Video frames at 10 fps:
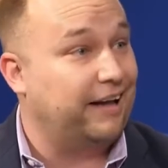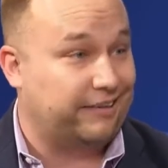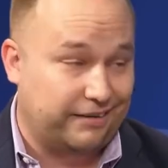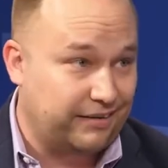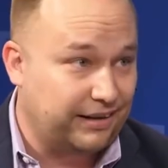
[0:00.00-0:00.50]

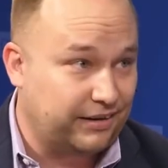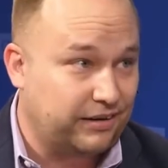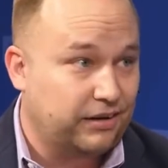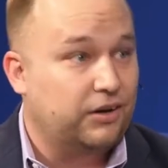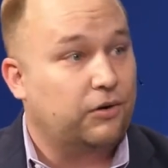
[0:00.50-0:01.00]
ad
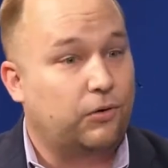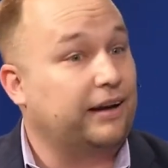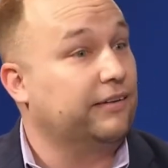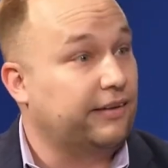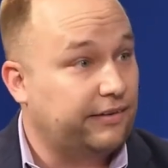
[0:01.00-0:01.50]
targeting, or
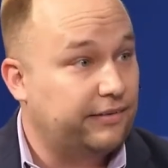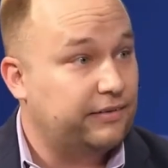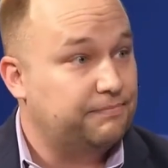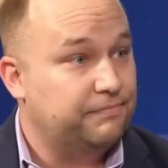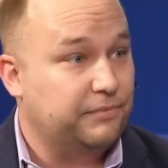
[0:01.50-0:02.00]
analytics,
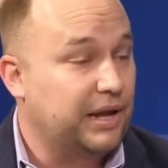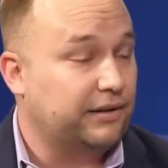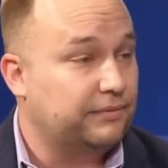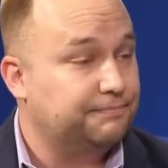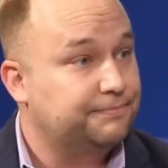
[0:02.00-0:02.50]

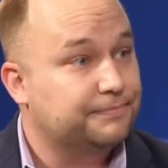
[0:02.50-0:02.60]
mainly.